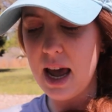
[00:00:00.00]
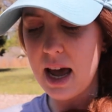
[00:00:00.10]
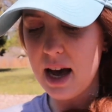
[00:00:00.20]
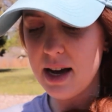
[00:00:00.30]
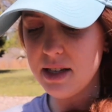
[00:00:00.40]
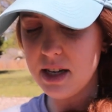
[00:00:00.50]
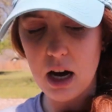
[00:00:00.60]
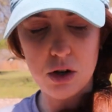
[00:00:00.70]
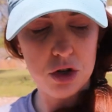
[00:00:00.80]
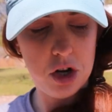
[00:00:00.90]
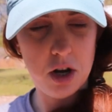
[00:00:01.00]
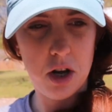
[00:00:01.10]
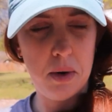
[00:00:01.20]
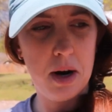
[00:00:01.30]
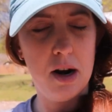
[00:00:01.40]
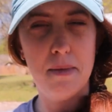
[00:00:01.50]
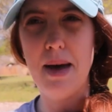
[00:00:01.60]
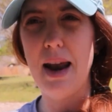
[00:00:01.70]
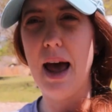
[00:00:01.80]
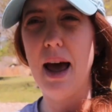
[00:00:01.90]
And I'll show you here in a
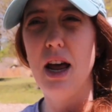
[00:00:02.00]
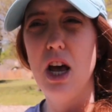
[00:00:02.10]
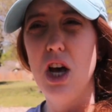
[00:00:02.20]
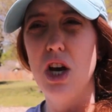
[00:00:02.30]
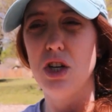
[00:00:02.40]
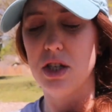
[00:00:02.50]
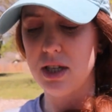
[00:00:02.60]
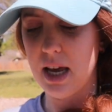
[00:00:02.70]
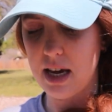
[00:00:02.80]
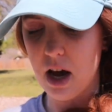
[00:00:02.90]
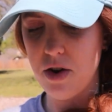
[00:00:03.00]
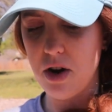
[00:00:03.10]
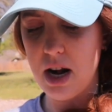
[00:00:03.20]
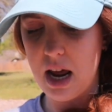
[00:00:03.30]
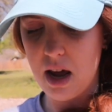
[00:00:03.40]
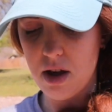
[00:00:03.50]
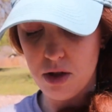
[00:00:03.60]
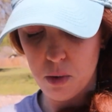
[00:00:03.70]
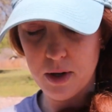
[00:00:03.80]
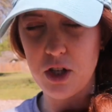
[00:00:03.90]
minute, just like
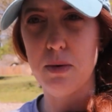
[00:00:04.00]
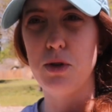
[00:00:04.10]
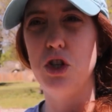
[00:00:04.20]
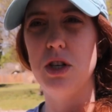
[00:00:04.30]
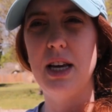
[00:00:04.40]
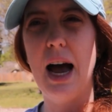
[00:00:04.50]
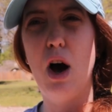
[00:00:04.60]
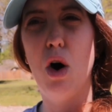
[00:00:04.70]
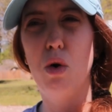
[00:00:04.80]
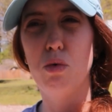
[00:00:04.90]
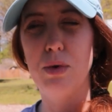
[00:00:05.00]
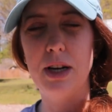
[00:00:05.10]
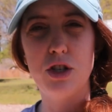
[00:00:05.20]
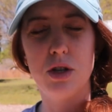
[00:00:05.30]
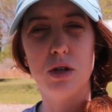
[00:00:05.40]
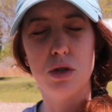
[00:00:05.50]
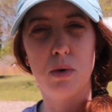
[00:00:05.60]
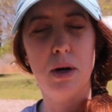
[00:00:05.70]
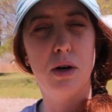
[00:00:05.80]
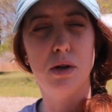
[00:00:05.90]
underneath the wood chips, just how rich the
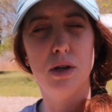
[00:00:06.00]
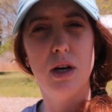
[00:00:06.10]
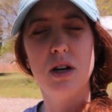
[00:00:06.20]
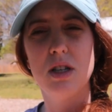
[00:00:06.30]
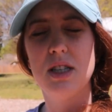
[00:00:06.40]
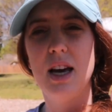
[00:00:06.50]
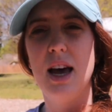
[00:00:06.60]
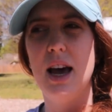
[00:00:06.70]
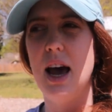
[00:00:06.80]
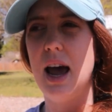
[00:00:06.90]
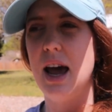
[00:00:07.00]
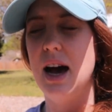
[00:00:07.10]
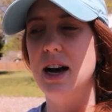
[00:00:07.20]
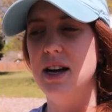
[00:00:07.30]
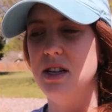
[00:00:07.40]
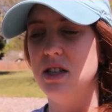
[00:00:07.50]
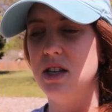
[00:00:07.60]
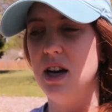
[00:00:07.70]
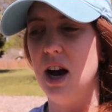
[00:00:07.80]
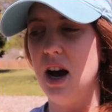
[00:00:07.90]
soil looks. And
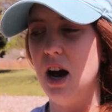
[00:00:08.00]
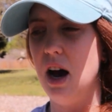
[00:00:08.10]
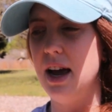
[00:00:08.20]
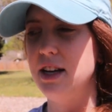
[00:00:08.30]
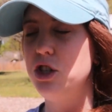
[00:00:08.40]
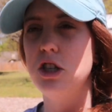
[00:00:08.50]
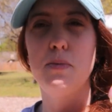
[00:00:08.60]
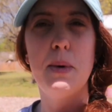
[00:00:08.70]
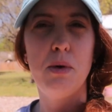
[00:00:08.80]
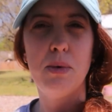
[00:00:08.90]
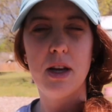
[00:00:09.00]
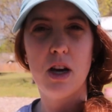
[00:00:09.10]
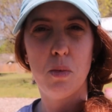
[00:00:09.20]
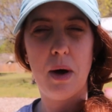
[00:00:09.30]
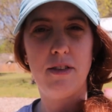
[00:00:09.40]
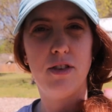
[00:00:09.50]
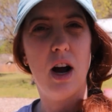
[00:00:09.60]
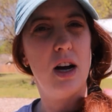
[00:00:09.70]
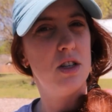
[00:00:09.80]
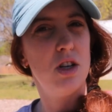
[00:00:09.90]
it's just been a really good way for
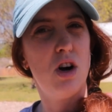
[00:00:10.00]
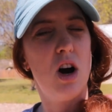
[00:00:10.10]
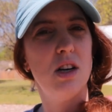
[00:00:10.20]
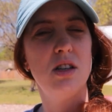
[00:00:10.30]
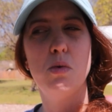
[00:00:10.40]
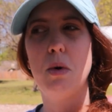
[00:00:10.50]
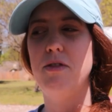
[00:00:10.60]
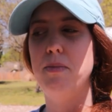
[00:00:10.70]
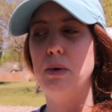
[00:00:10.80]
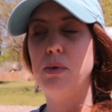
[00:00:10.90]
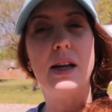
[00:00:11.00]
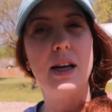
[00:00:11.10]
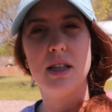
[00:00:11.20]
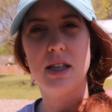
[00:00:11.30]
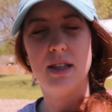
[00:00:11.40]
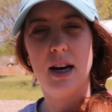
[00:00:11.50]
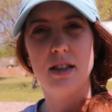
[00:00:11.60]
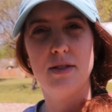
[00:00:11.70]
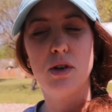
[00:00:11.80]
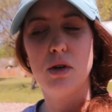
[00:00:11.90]
us to garden. We've been really
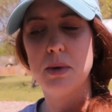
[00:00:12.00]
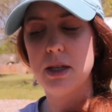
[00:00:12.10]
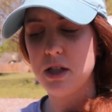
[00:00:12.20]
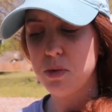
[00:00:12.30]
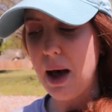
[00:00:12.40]
successful with this